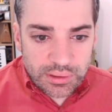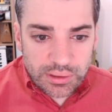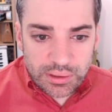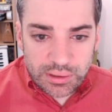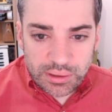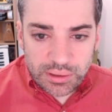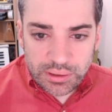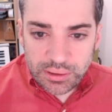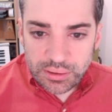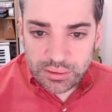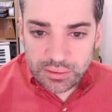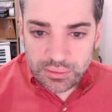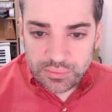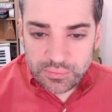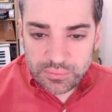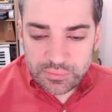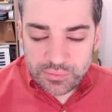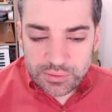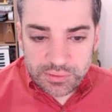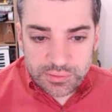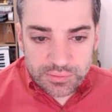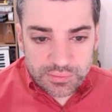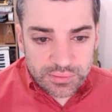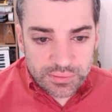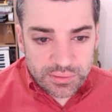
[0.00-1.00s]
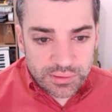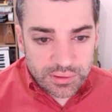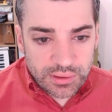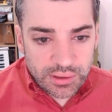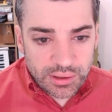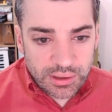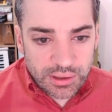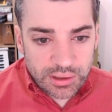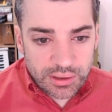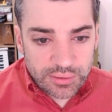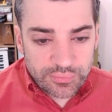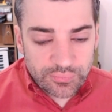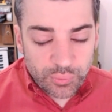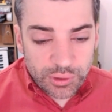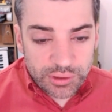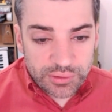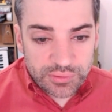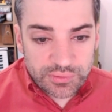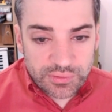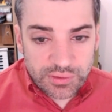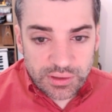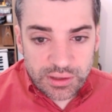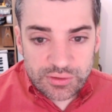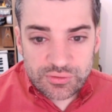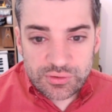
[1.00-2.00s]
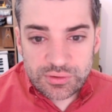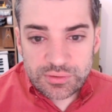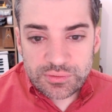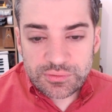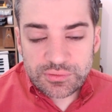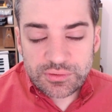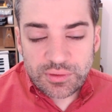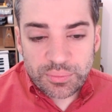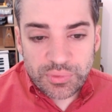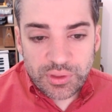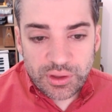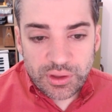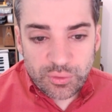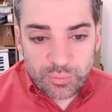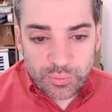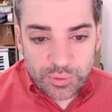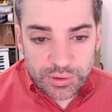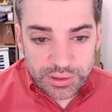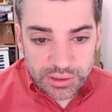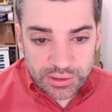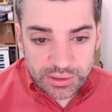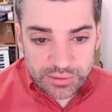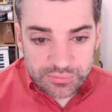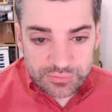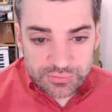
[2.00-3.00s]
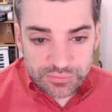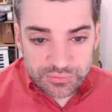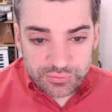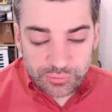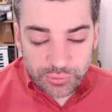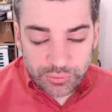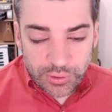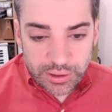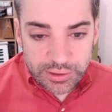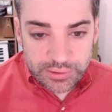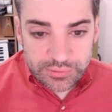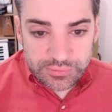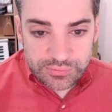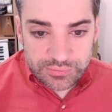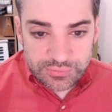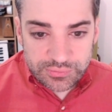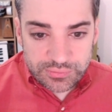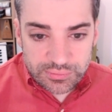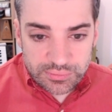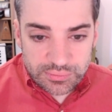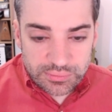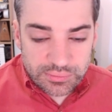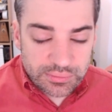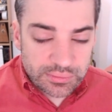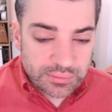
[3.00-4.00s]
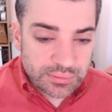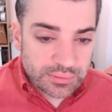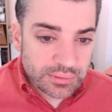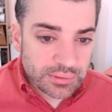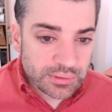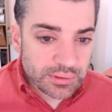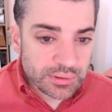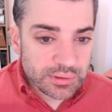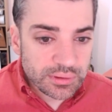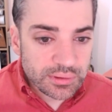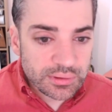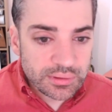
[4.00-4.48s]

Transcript: And uh, if one teaches something, one instructs